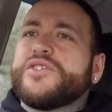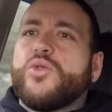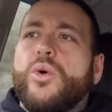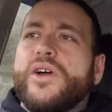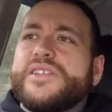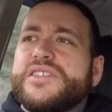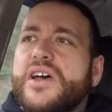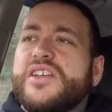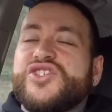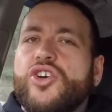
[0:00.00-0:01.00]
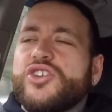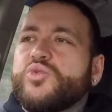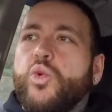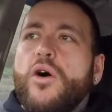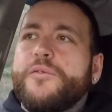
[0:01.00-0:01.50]
quite, it's not as
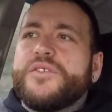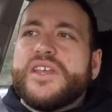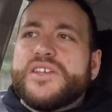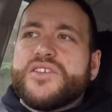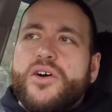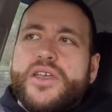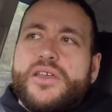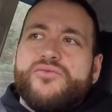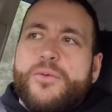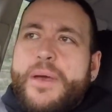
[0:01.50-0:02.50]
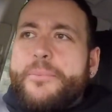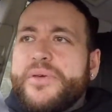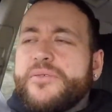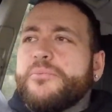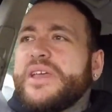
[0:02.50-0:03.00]
wafty as I remember
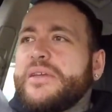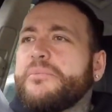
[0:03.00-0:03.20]
them being.